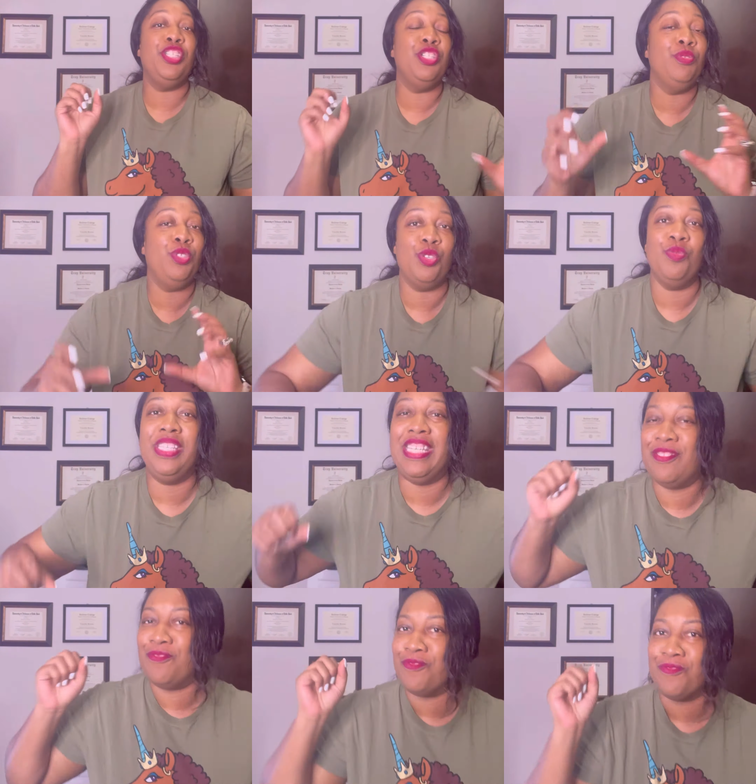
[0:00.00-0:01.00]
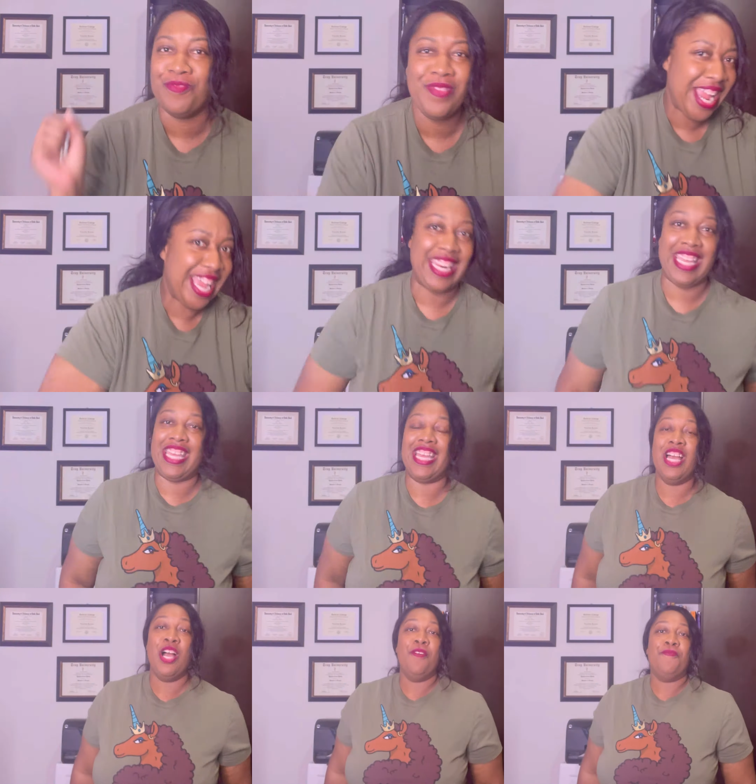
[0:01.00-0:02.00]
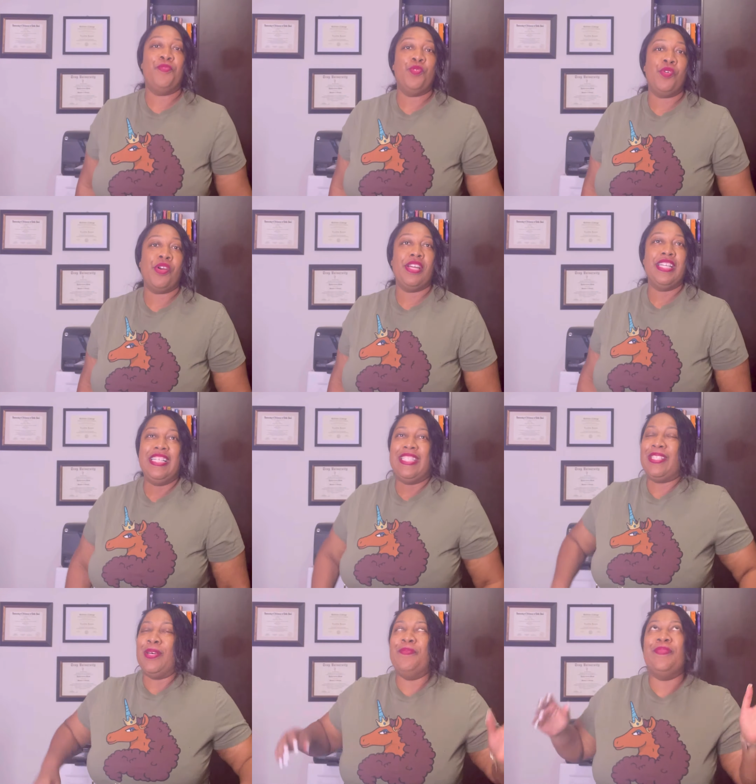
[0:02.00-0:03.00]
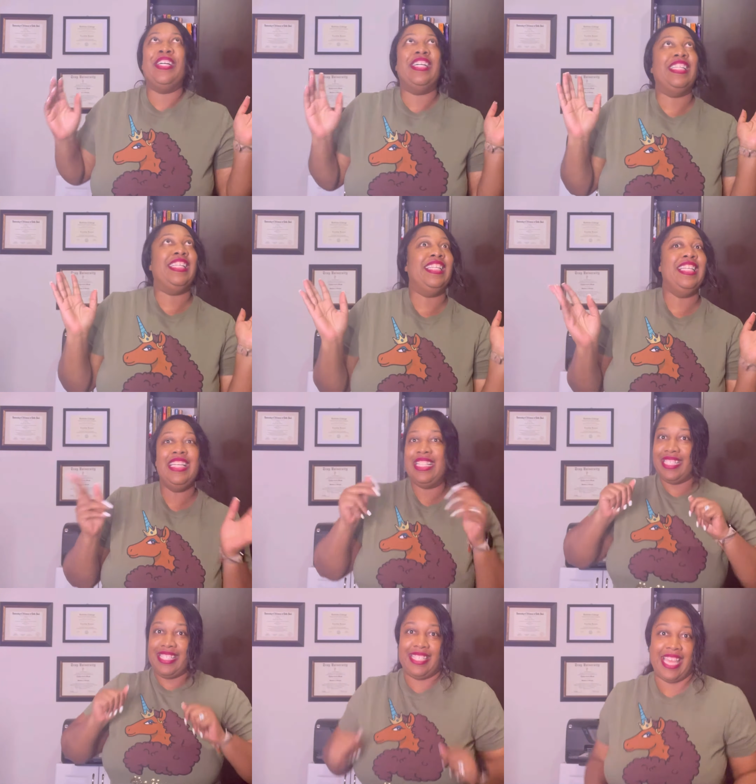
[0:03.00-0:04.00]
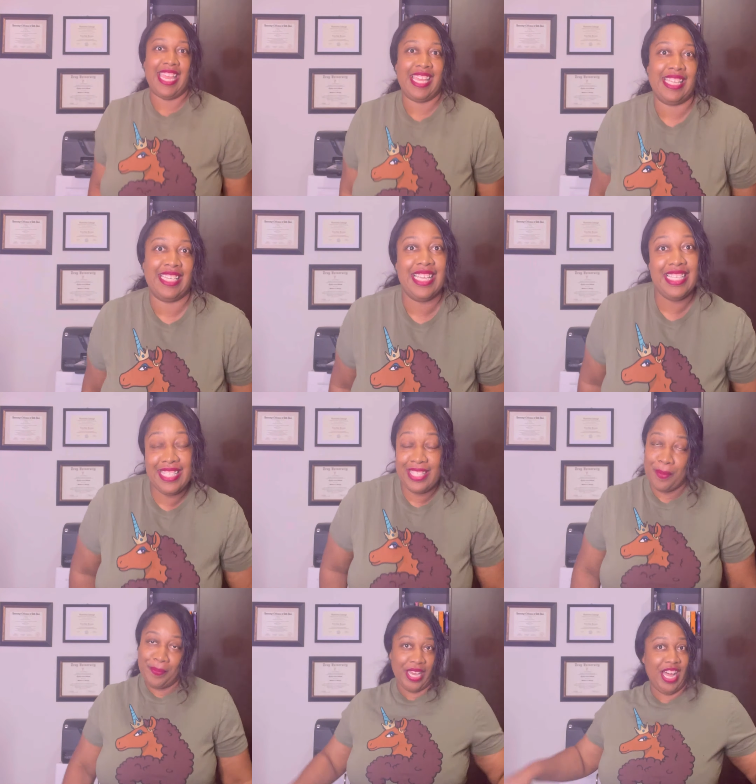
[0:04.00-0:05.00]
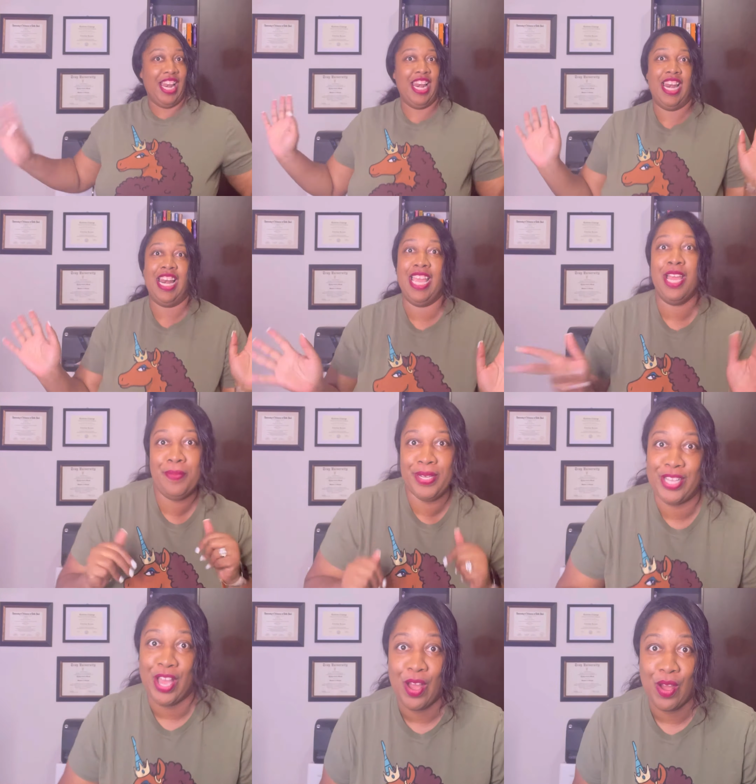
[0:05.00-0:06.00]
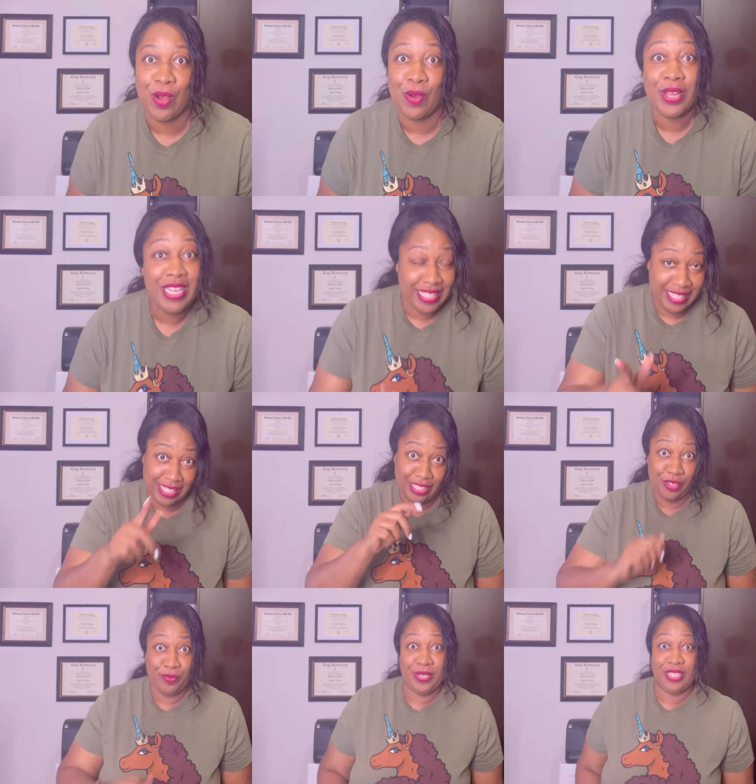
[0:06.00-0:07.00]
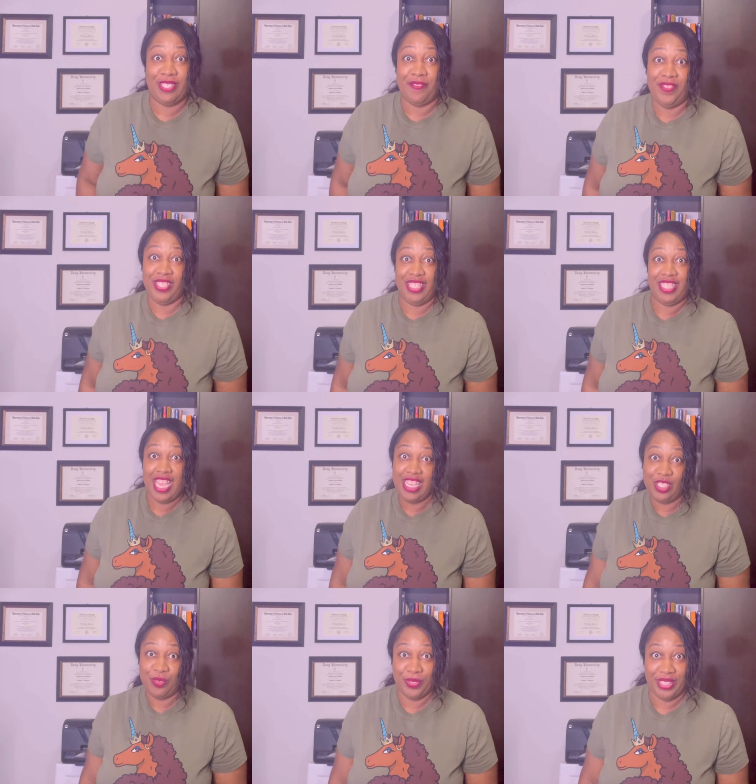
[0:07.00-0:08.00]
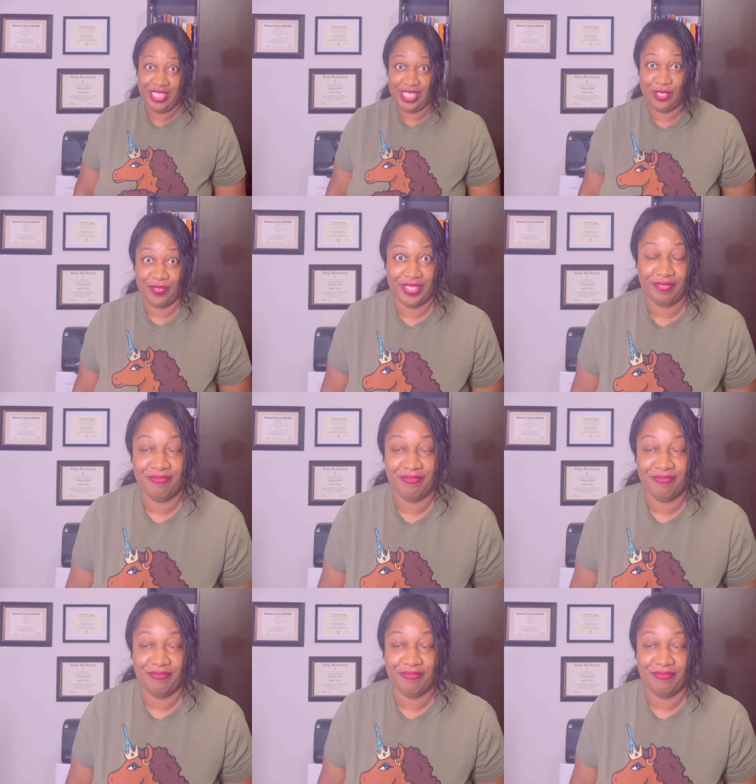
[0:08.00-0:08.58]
you to get ready for some glitz and some glamour, y'all. Just a little bit of sophistication with this one.